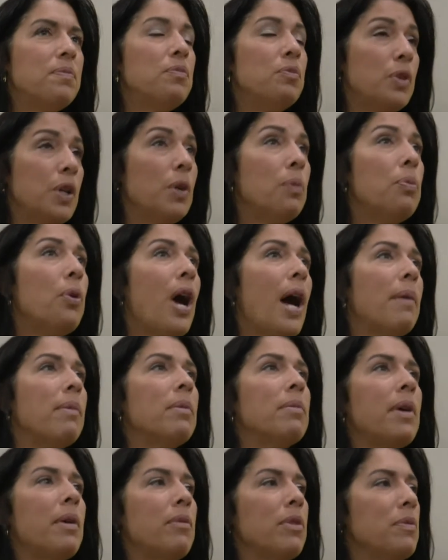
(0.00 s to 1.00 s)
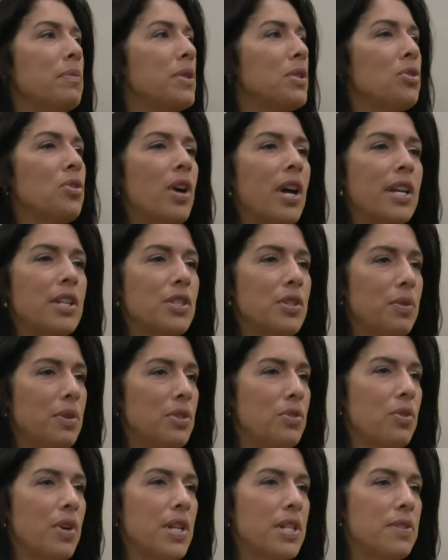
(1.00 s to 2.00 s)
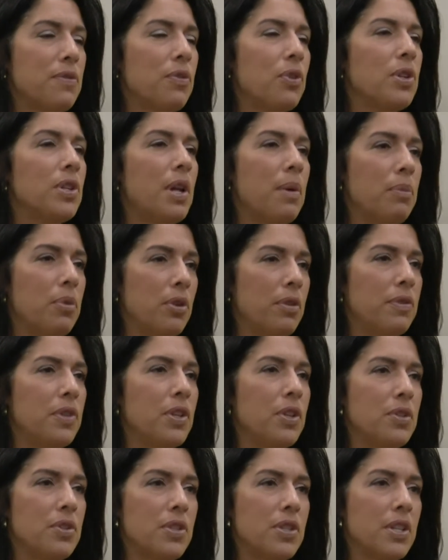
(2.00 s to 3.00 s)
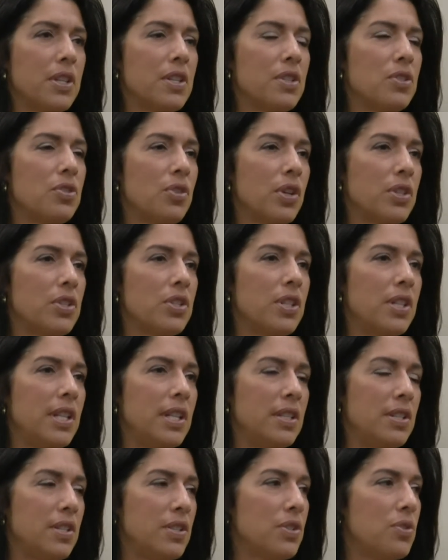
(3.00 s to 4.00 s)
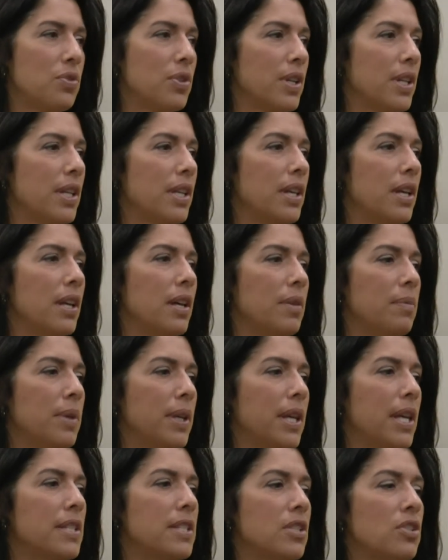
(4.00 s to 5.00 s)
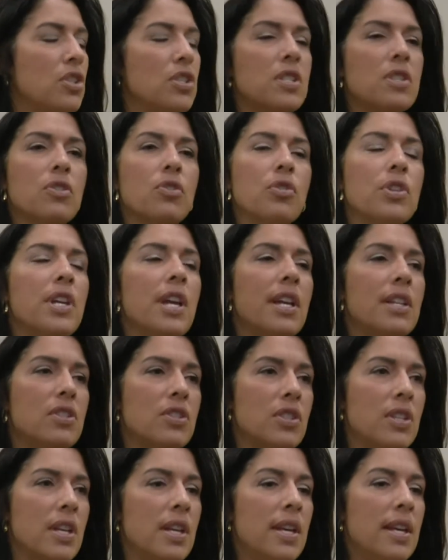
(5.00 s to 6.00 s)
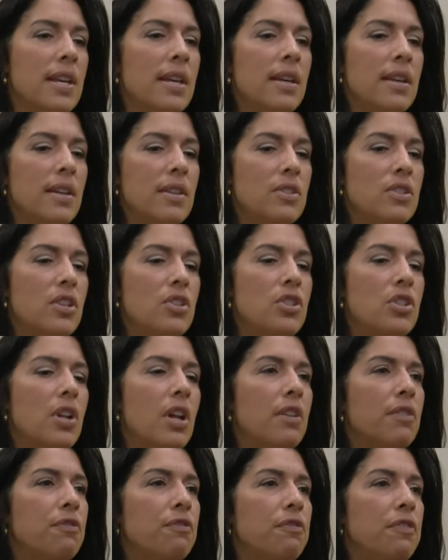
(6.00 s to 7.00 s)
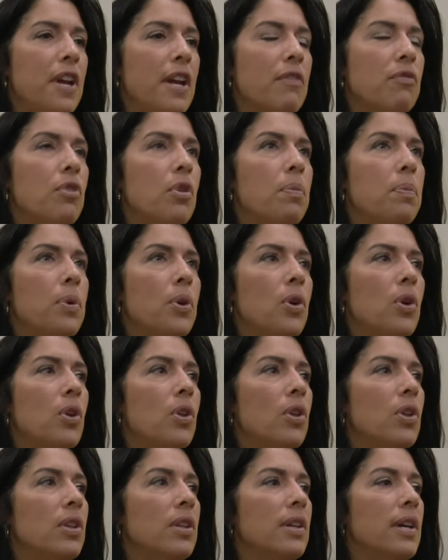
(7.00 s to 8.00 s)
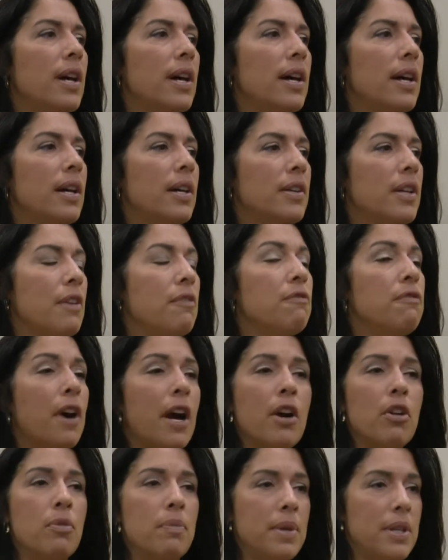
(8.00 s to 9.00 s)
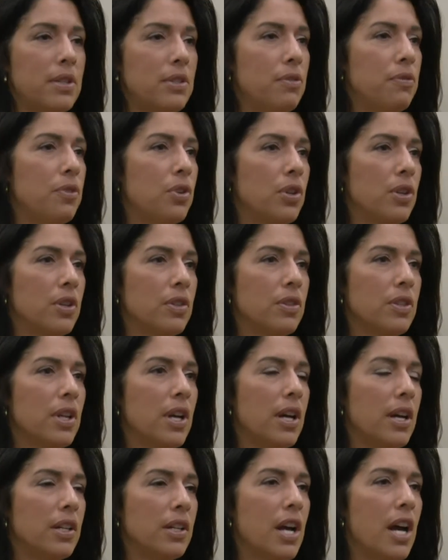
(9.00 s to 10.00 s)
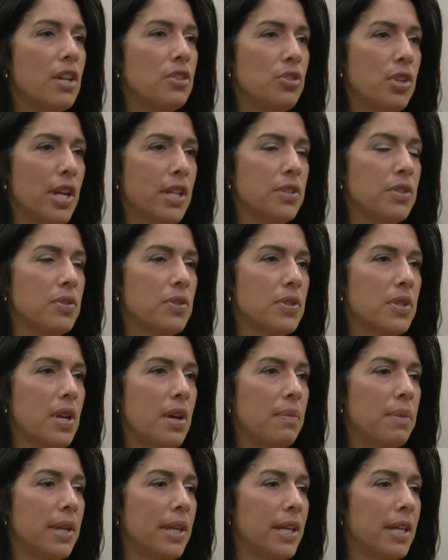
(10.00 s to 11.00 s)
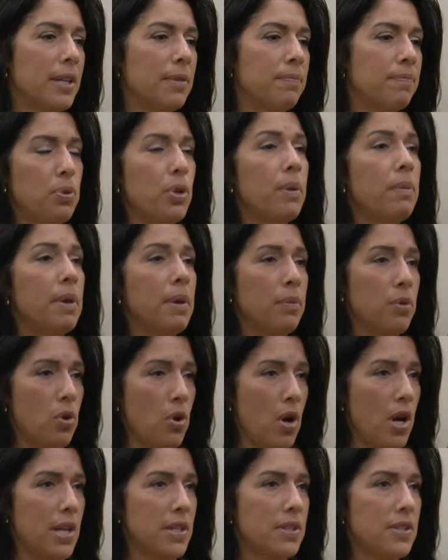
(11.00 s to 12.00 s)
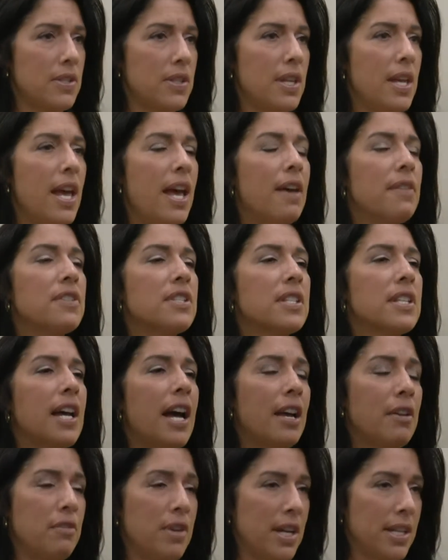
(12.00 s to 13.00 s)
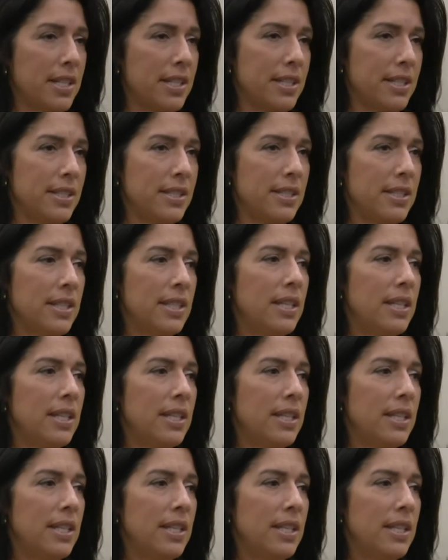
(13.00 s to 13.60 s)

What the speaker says: real problem that we've been trying to address for a number of years, the construction industry, because it just creates such an unfavorable environment for contractors coming in. Premium costs have skyrocketed.